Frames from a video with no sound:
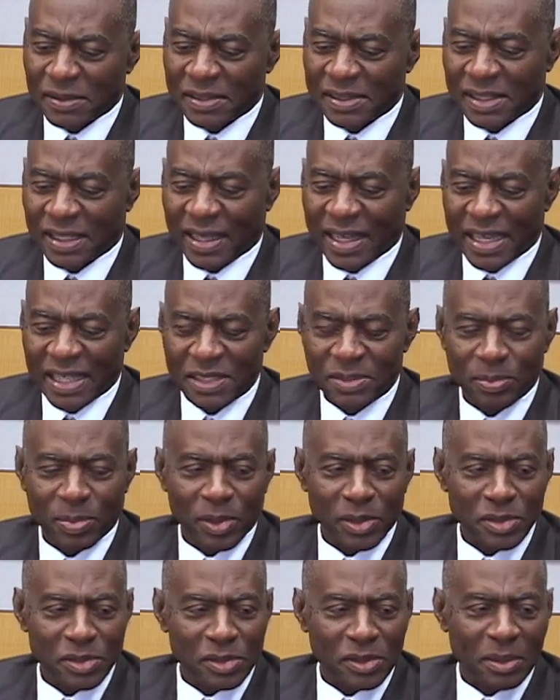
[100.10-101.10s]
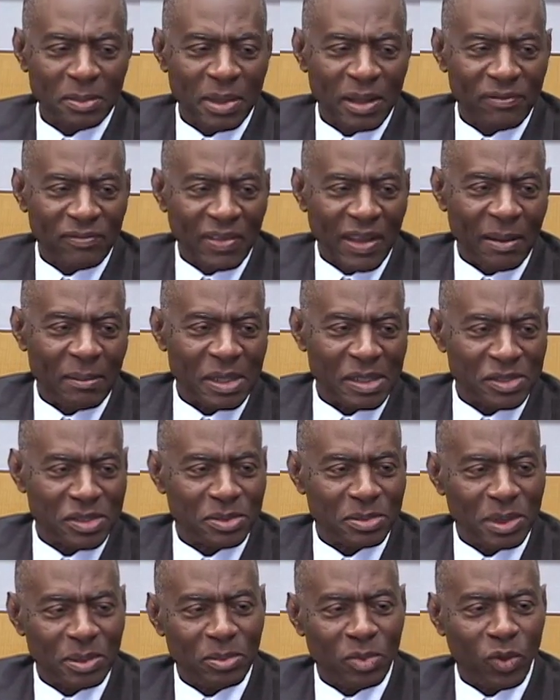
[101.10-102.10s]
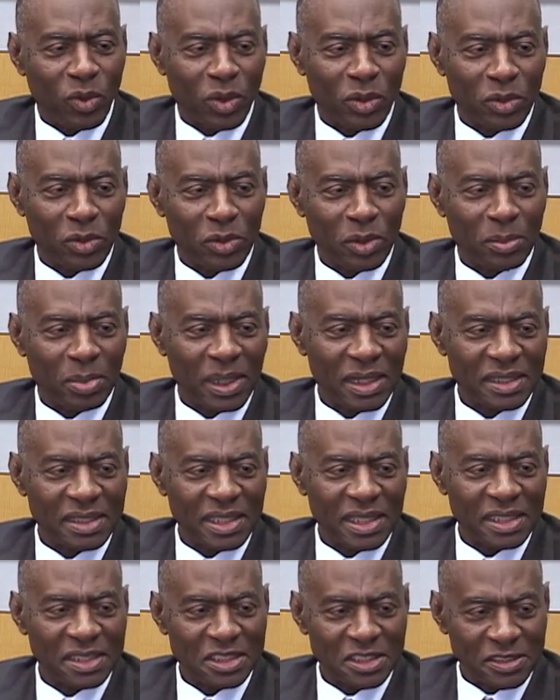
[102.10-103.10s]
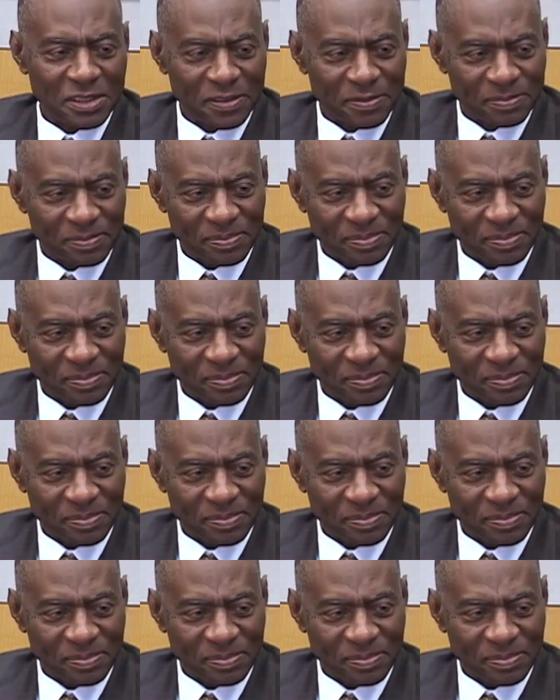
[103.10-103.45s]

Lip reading: the last person in my family to be born on a plantation.